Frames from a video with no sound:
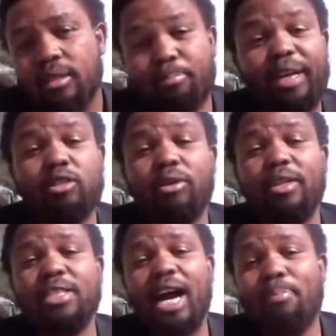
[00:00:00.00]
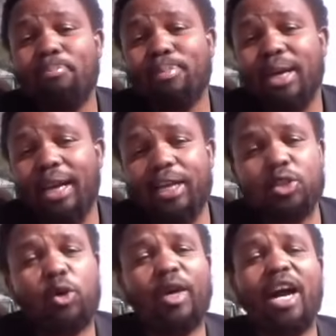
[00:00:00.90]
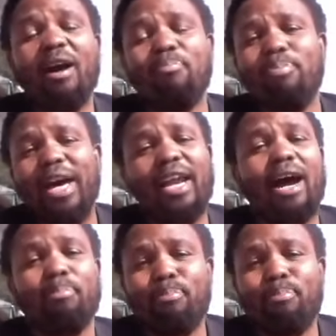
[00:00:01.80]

Petrol is up, is going up and up.